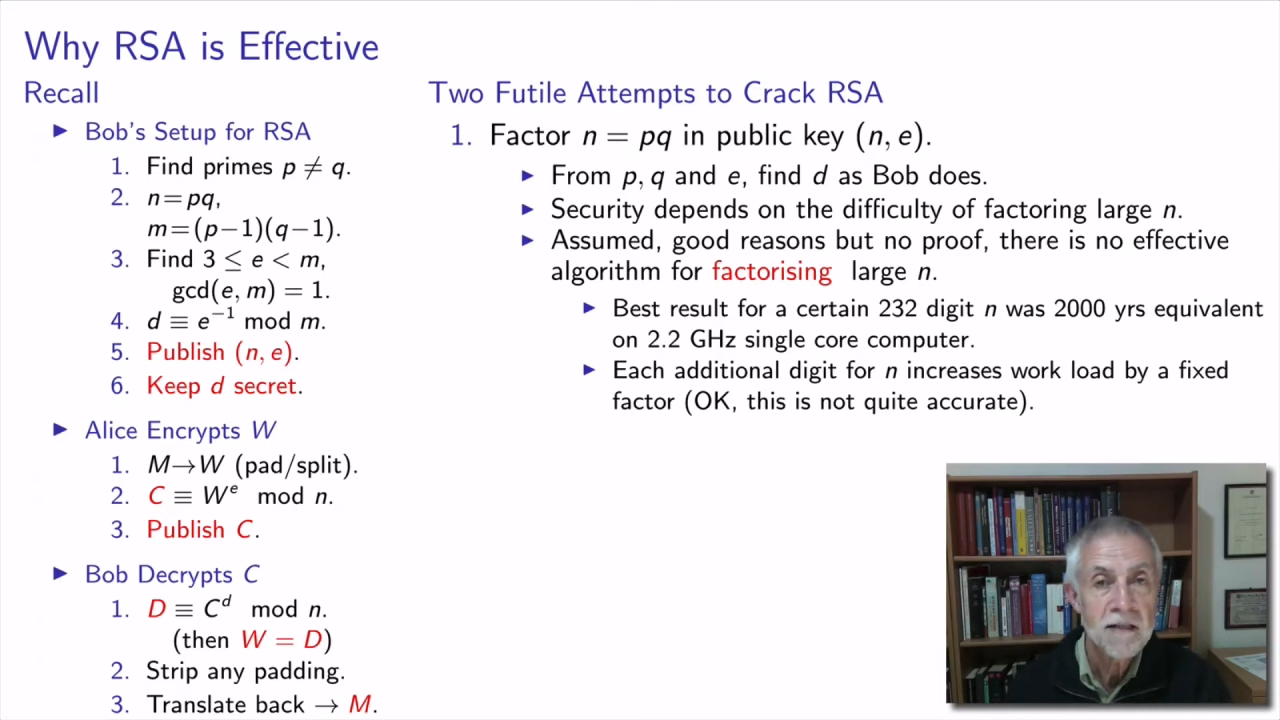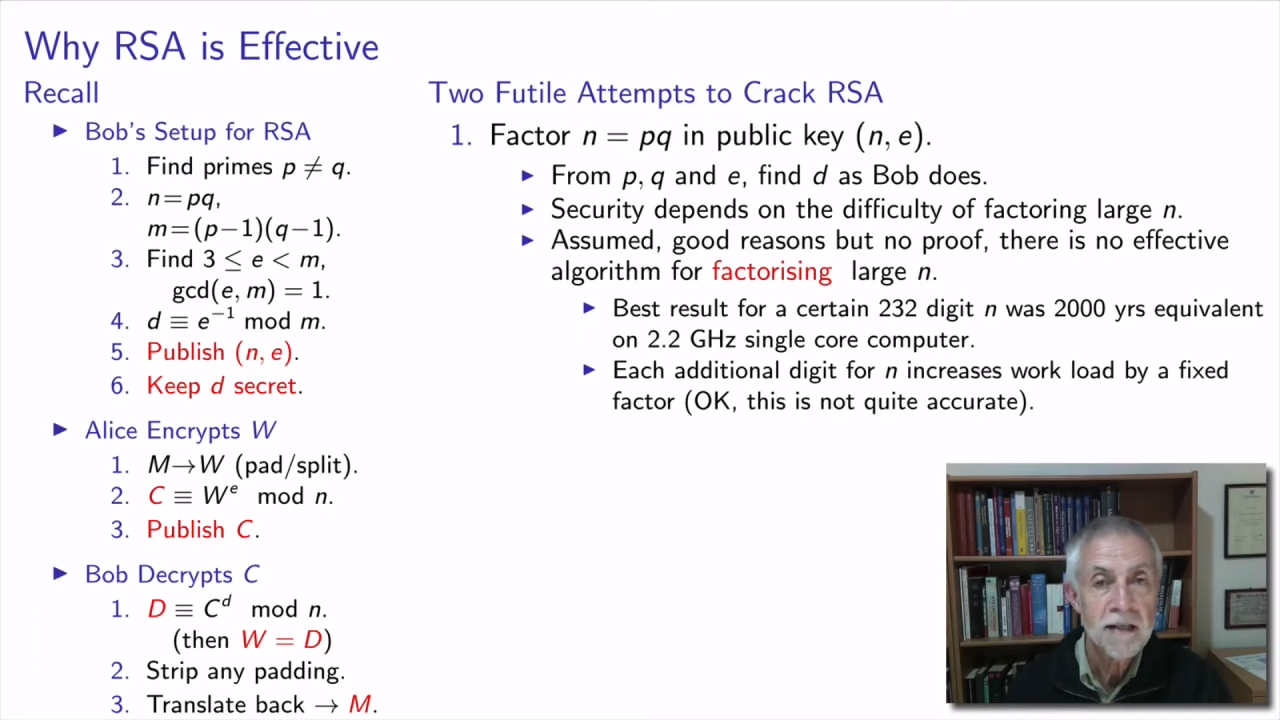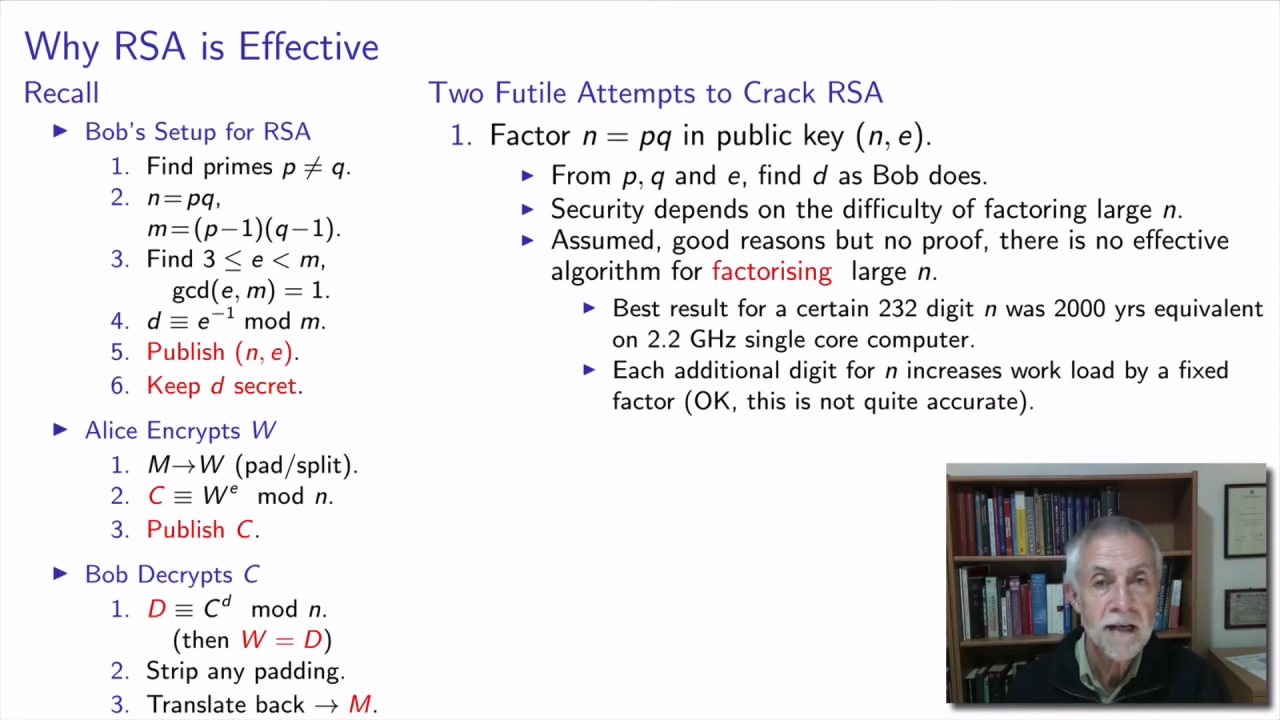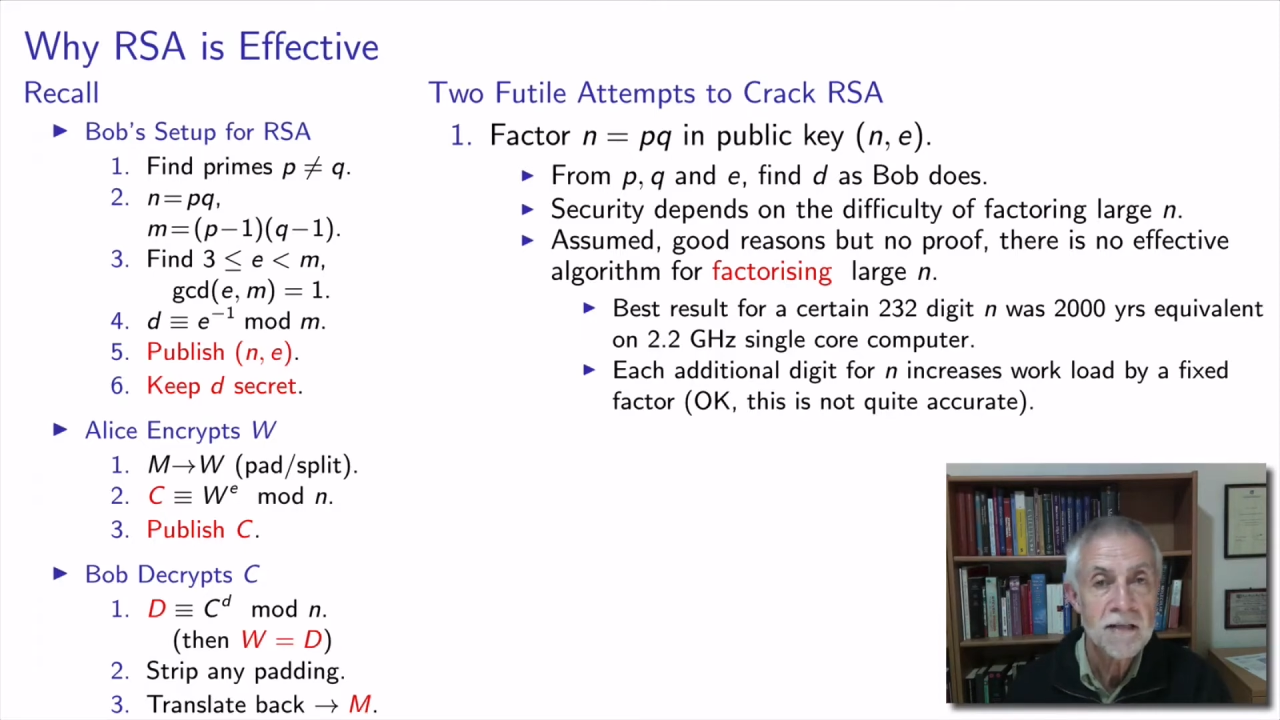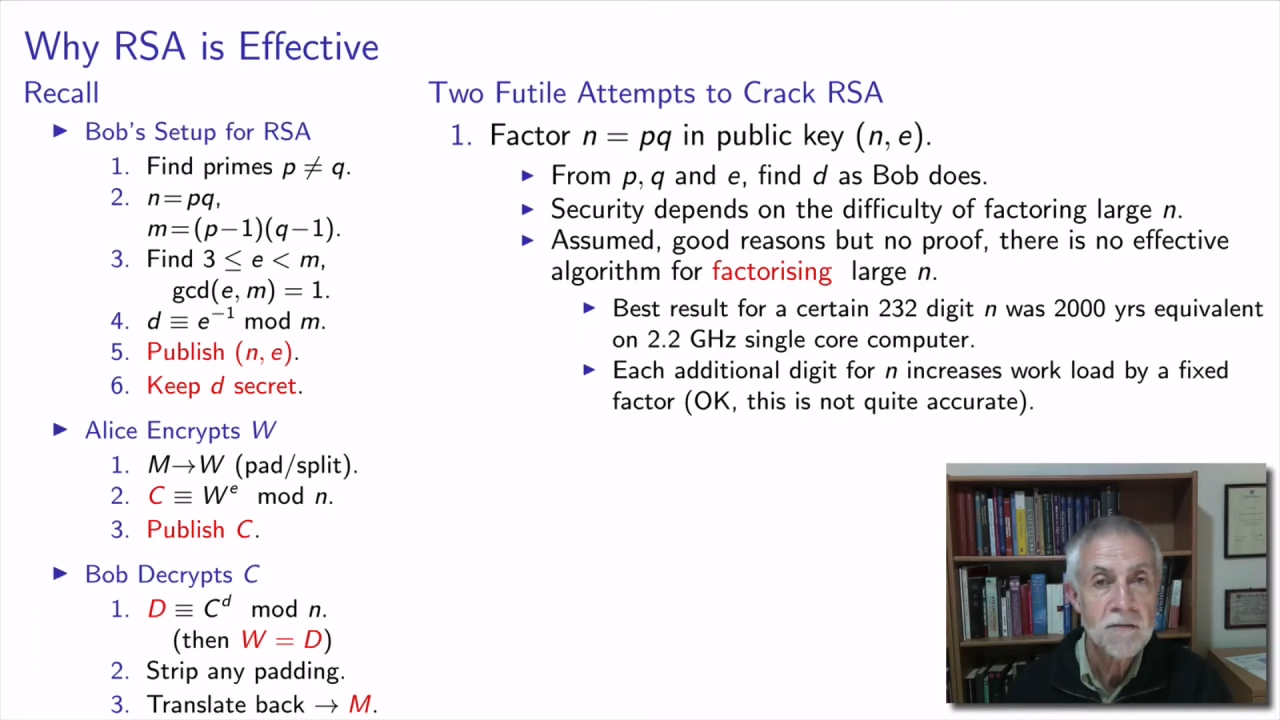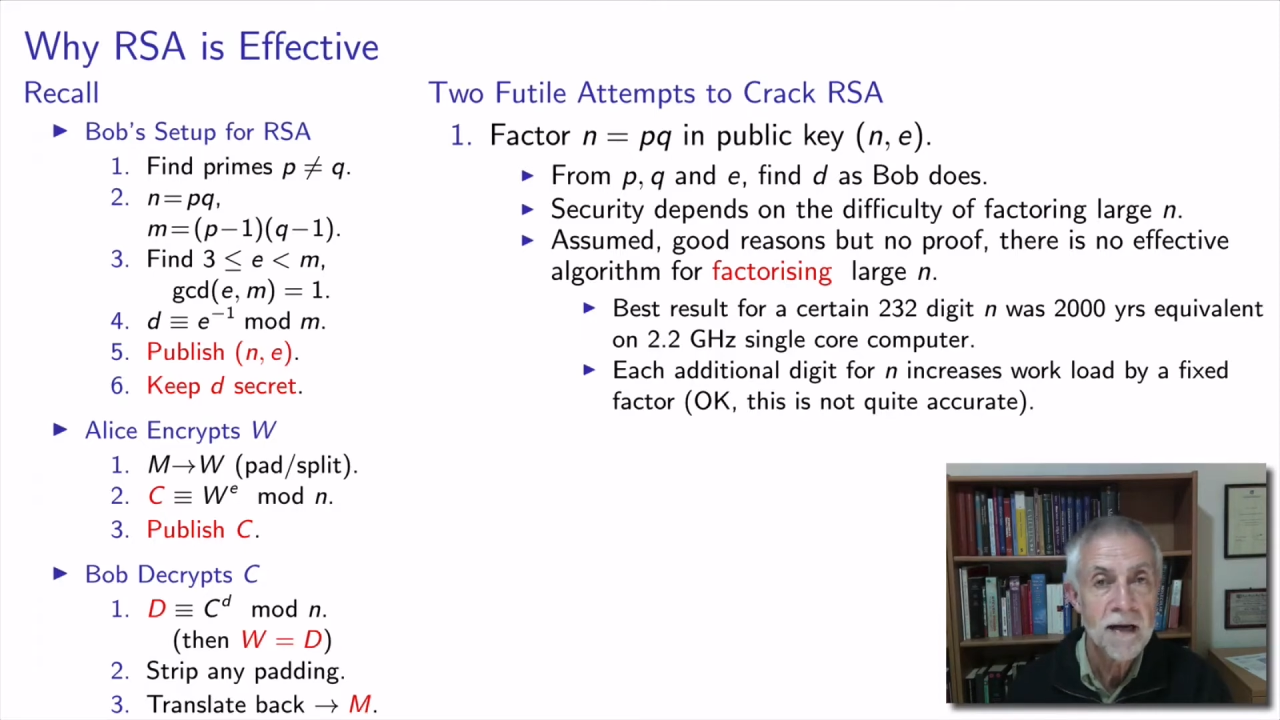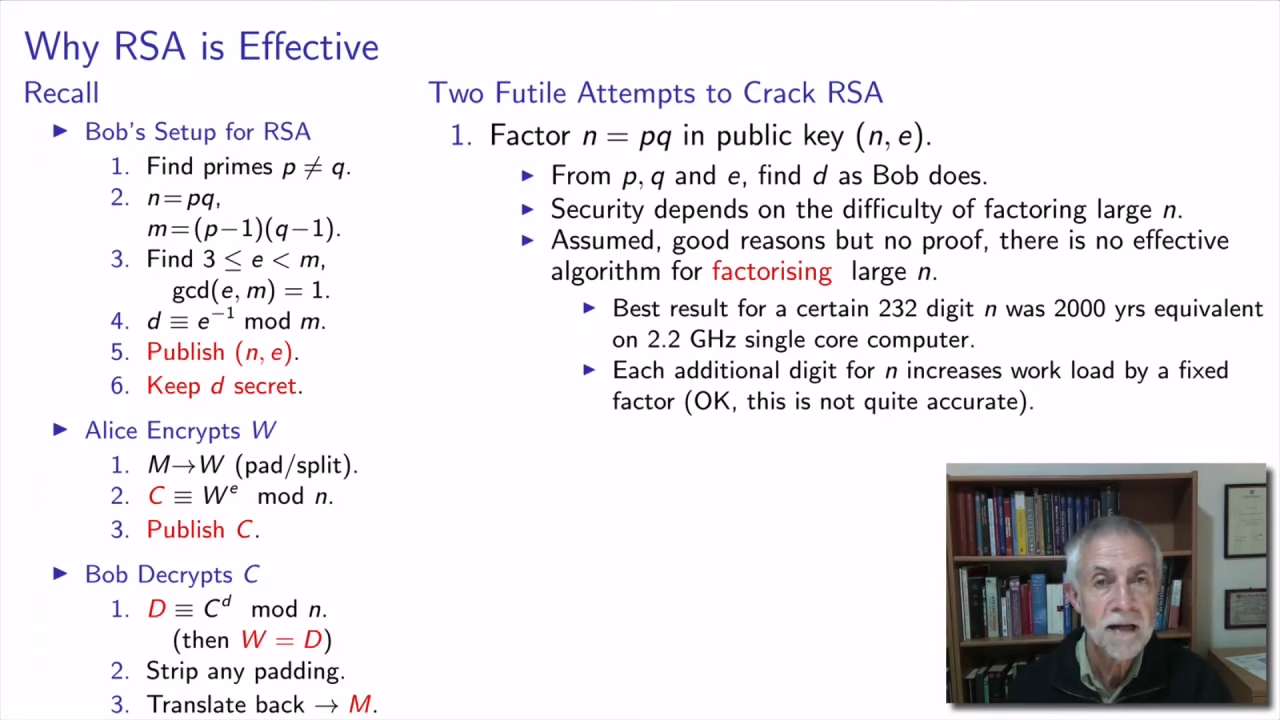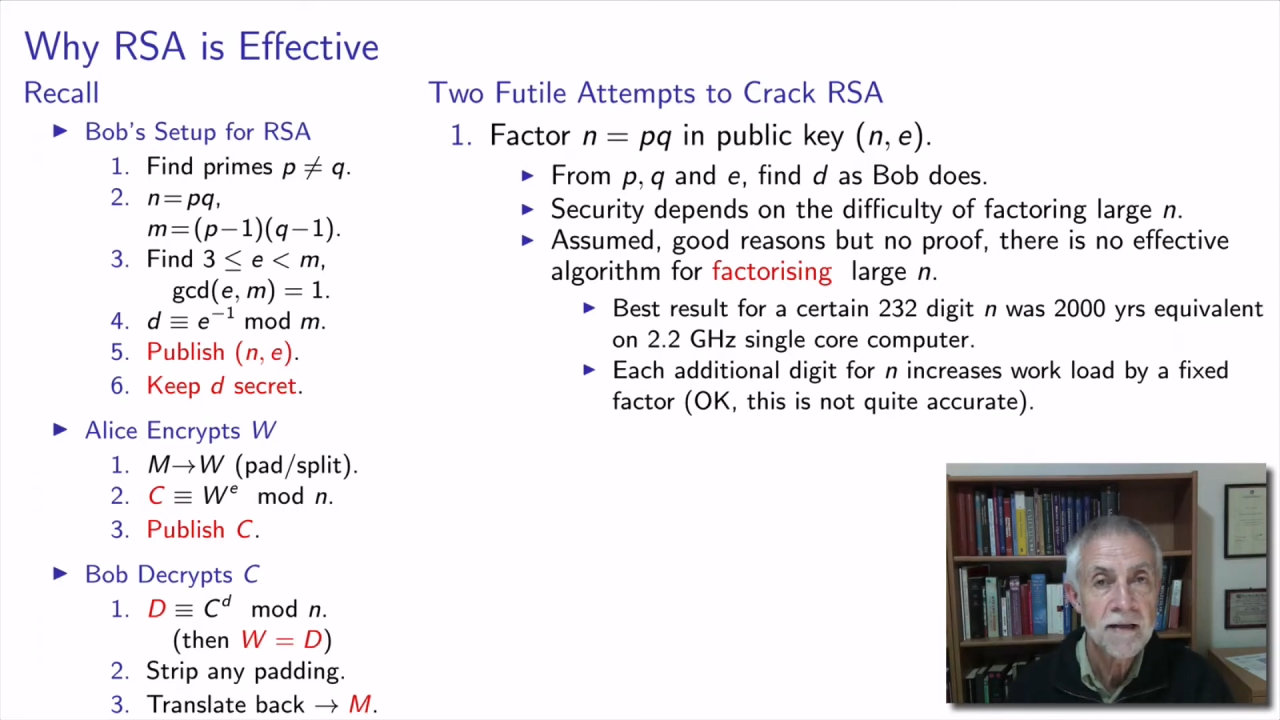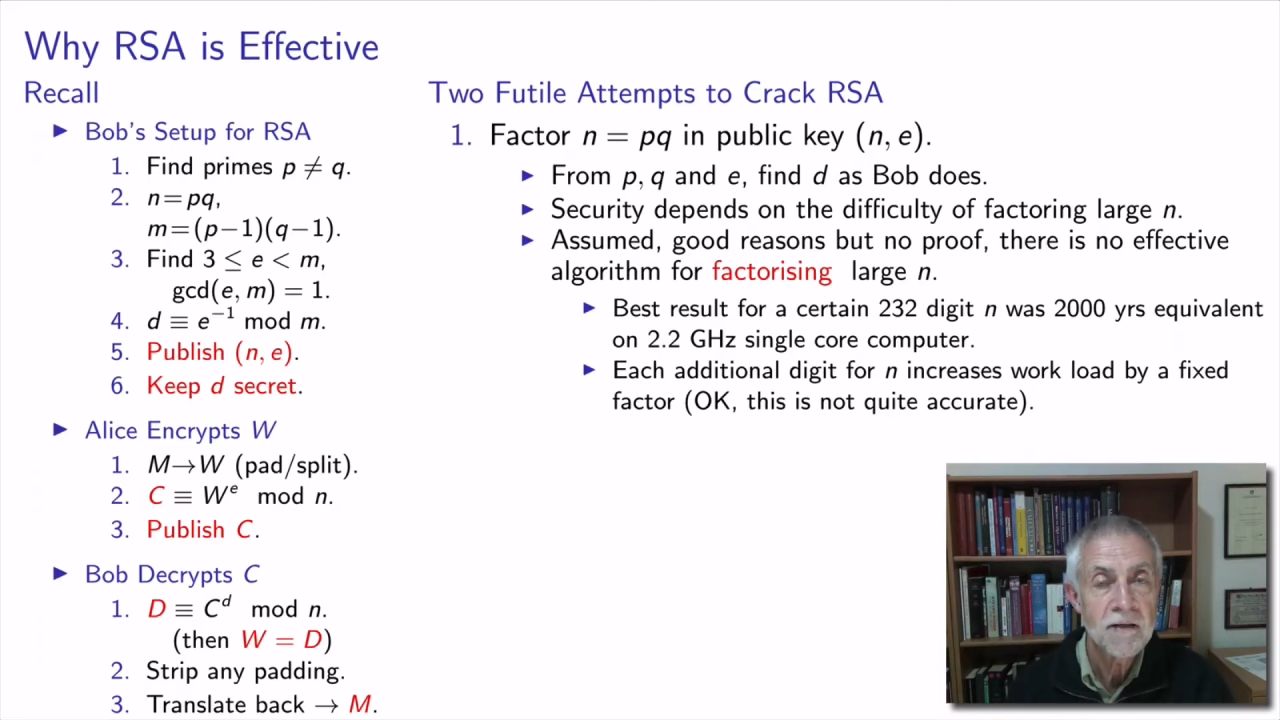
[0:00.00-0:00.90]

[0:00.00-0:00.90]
in the case we had in